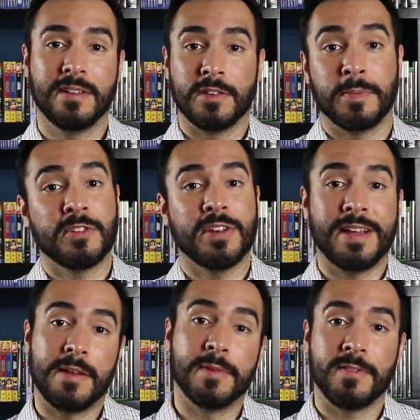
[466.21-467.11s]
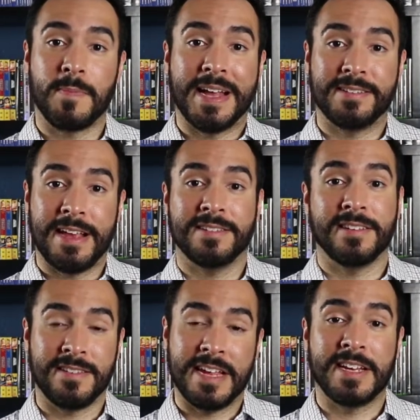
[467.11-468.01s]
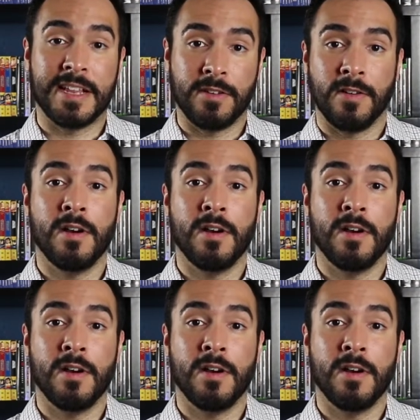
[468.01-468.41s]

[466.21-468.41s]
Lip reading: especially now that MoviePass has to stand on their